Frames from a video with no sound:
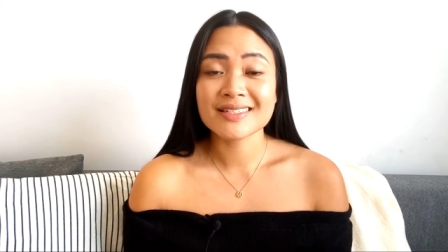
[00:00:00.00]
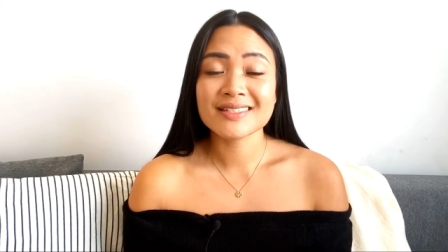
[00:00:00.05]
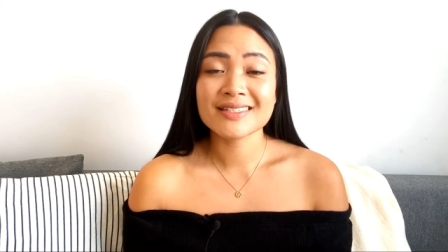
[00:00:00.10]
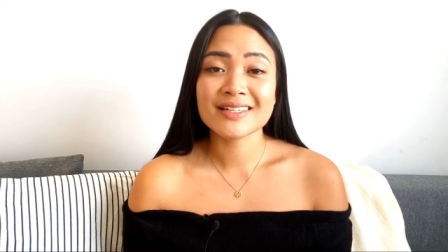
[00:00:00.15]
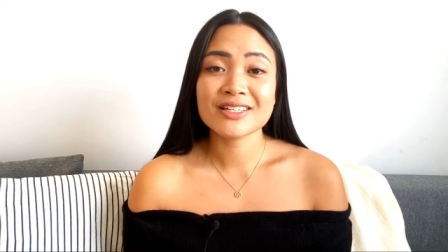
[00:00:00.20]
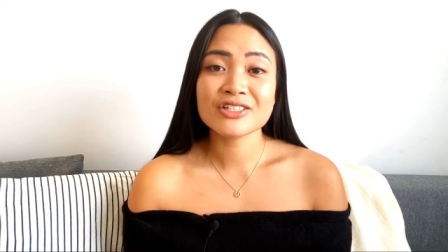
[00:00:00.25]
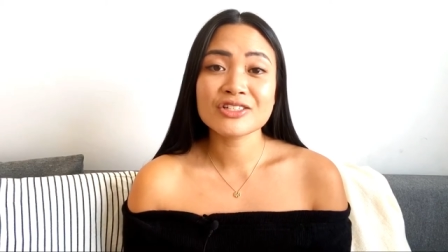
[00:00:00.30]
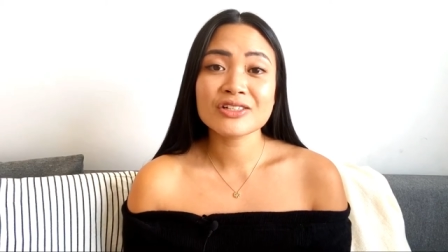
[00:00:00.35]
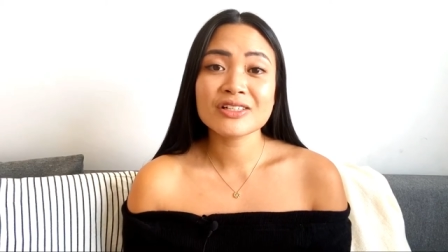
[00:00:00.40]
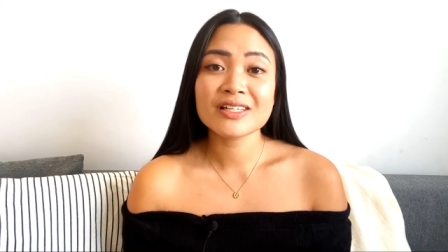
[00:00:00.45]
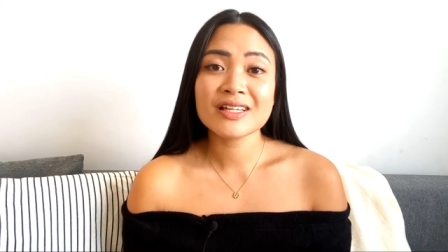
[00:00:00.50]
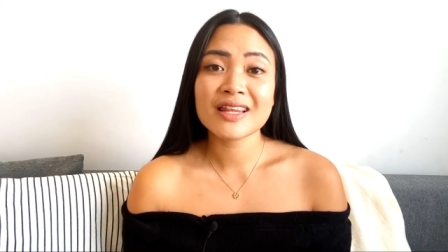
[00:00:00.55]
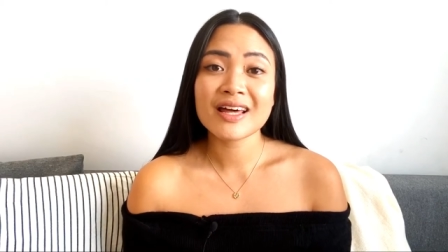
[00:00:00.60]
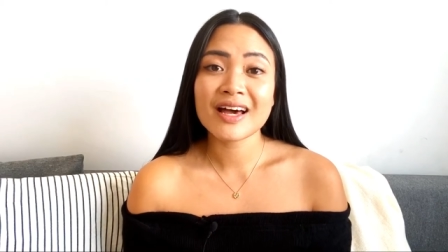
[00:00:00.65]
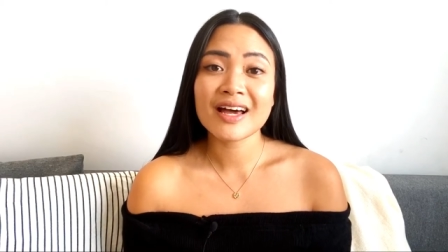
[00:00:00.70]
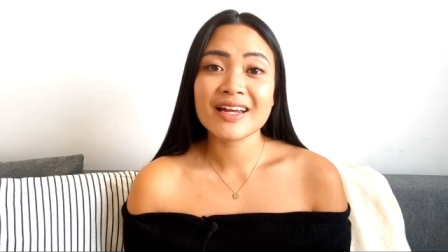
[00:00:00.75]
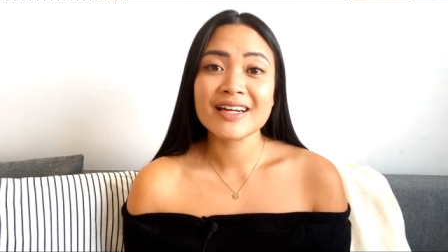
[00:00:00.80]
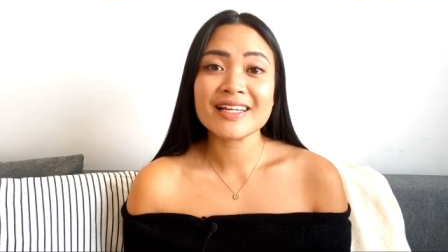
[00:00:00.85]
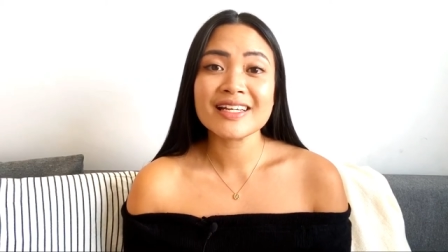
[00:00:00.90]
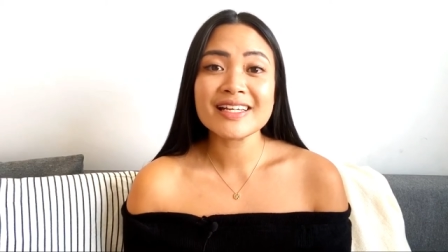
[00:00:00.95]
essentially
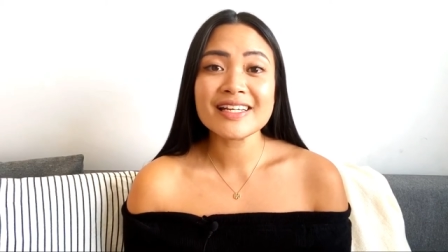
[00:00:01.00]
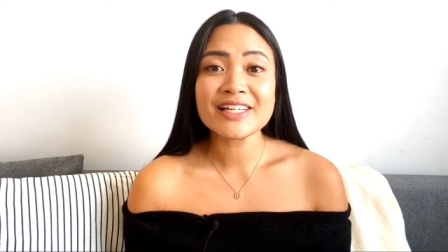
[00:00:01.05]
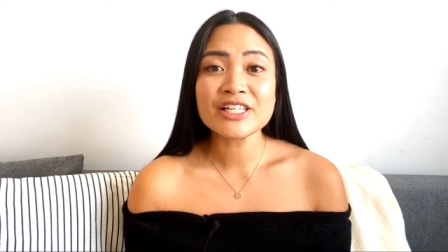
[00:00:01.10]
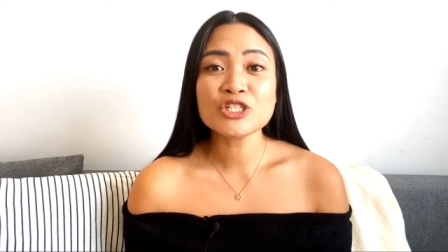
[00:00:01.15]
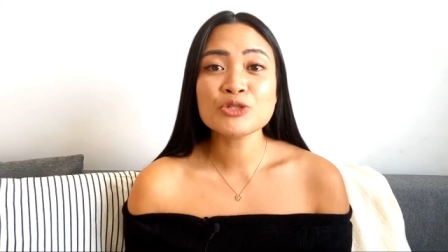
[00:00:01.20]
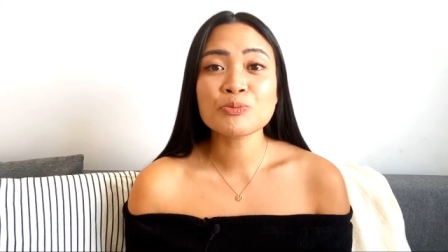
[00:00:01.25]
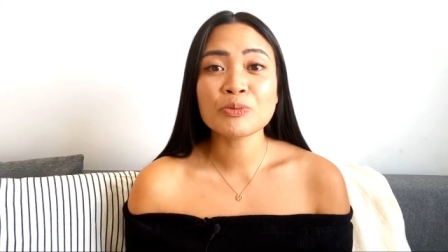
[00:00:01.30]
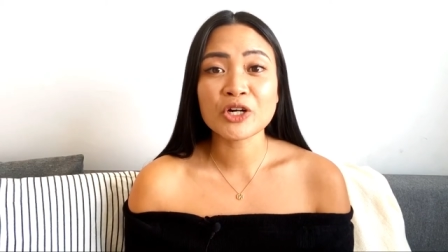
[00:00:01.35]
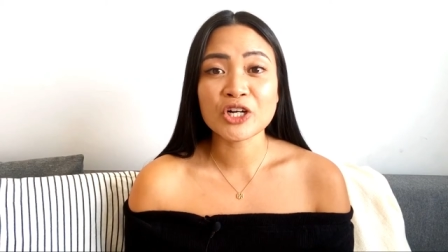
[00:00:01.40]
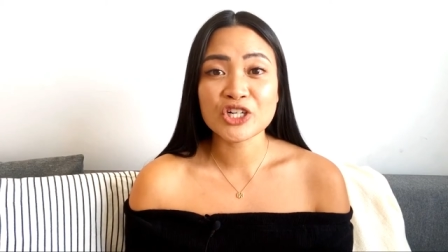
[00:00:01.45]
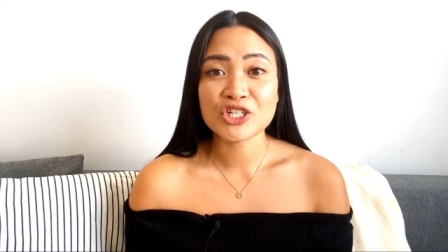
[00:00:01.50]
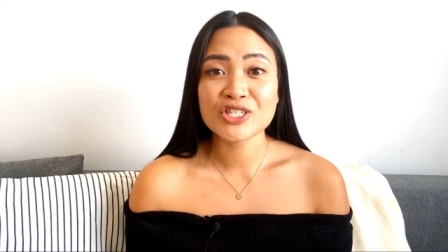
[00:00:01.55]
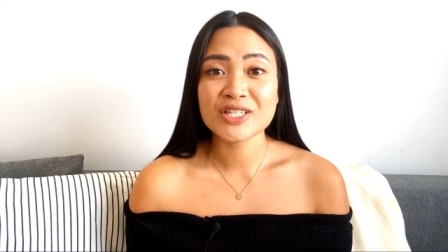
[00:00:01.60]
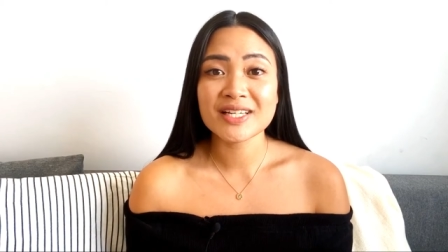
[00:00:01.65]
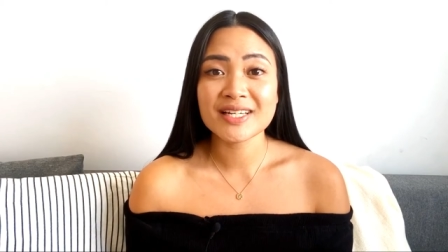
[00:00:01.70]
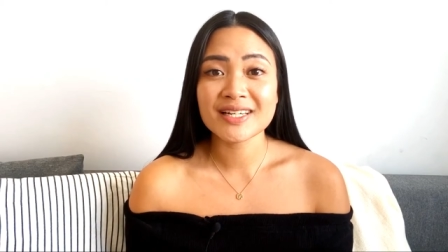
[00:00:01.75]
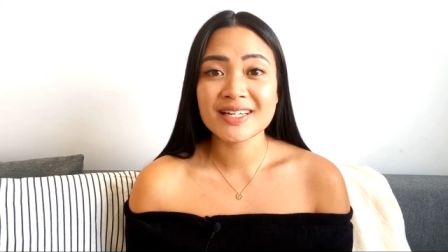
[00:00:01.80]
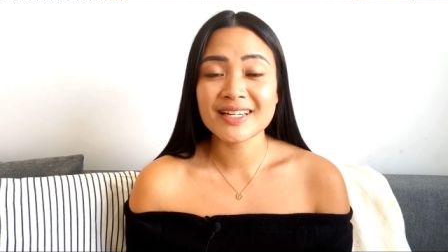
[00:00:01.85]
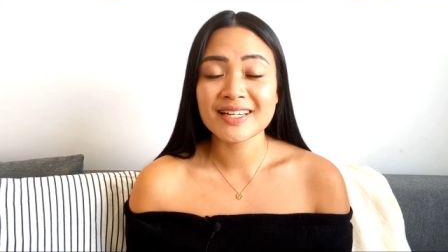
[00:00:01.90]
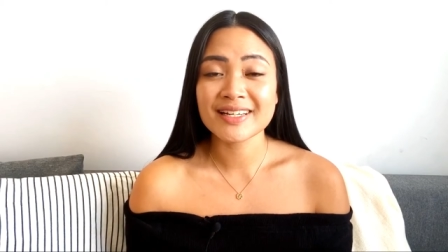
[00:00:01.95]
that each
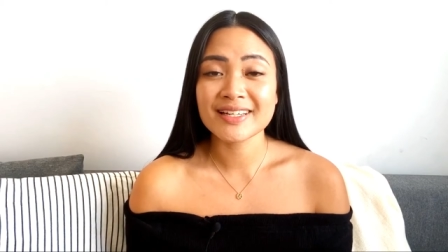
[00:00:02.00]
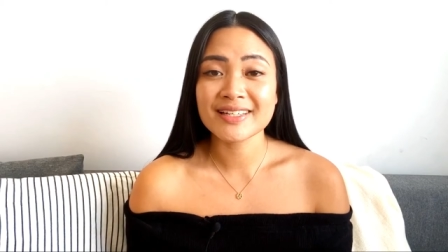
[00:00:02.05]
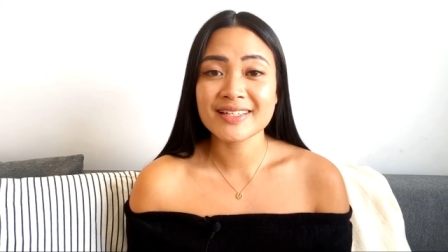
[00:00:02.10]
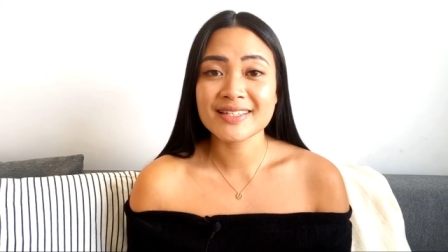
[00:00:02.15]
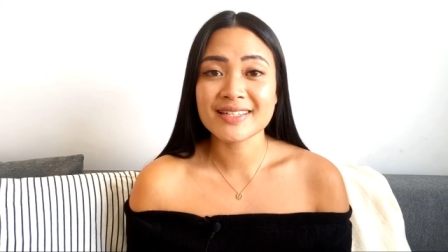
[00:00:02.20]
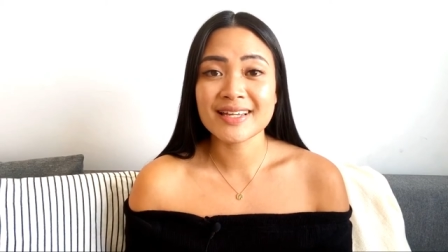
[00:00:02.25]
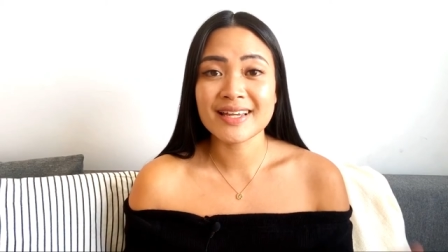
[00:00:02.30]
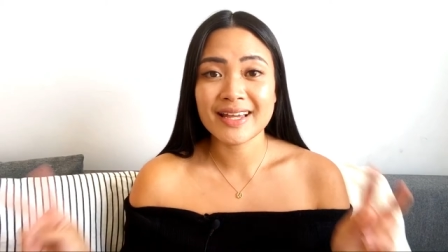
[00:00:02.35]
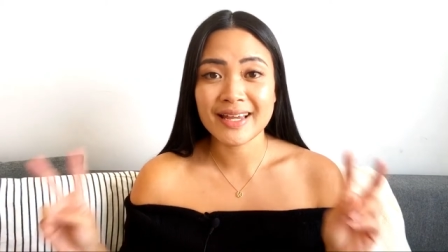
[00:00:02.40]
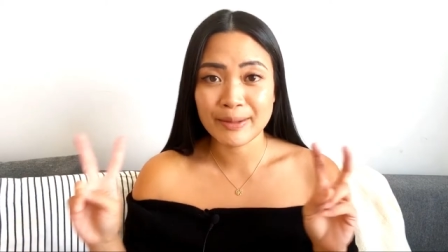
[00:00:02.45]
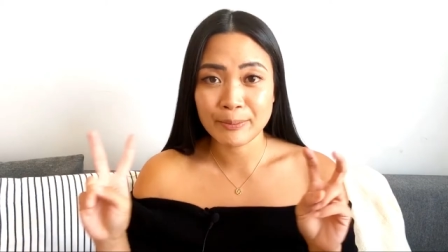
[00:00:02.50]
person is